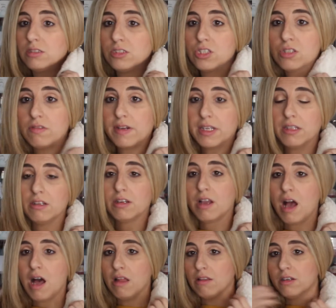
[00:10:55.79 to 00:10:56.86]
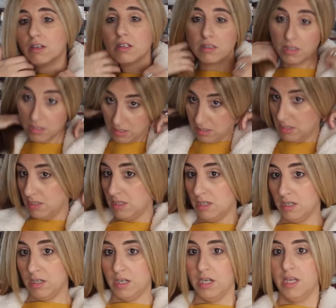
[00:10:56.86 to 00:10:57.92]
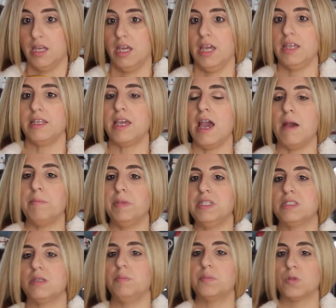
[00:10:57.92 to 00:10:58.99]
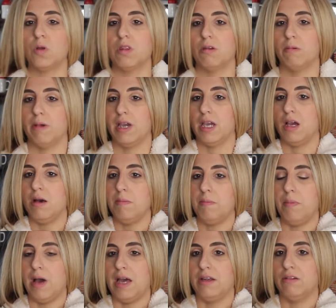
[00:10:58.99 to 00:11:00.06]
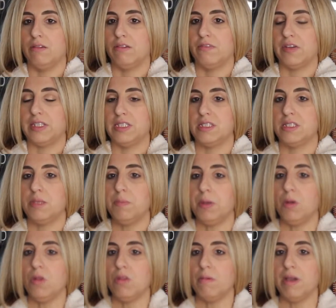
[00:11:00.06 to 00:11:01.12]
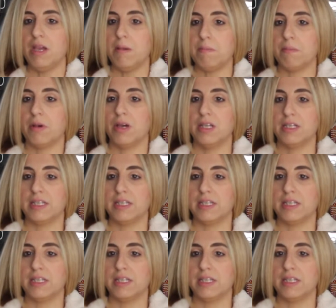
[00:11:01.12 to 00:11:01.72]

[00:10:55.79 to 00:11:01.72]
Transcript: just a regular collar. It can be zipped all the way up. I don't know if I'd zip it all the way up, but